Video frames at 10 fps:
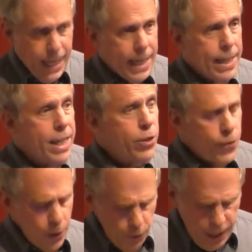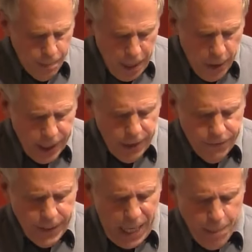In his view, the American
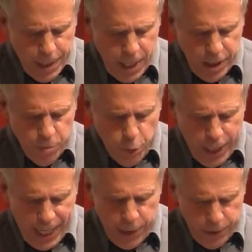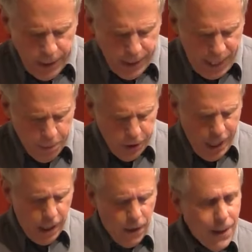phenomenon is more accurately labeled
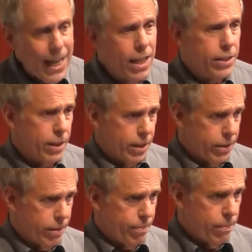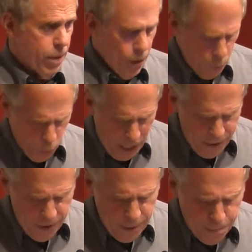clientelism
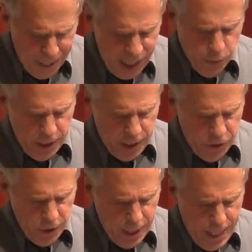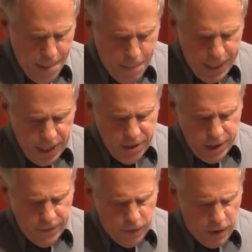rather than patronage because it
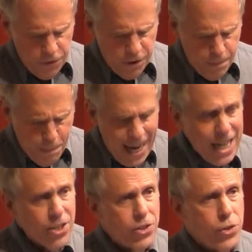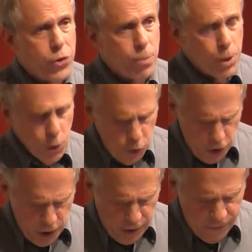involves the mass
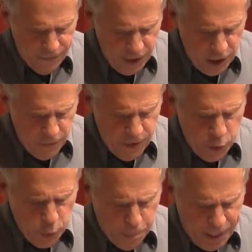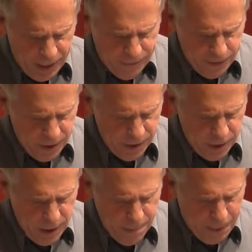distribution of individual
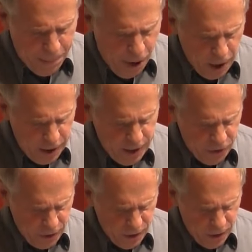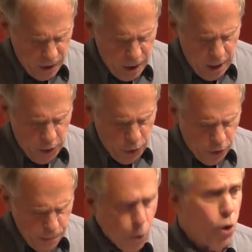benefits by politicians to
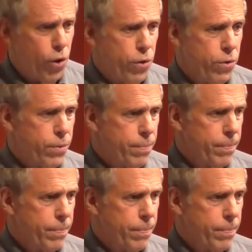supporters.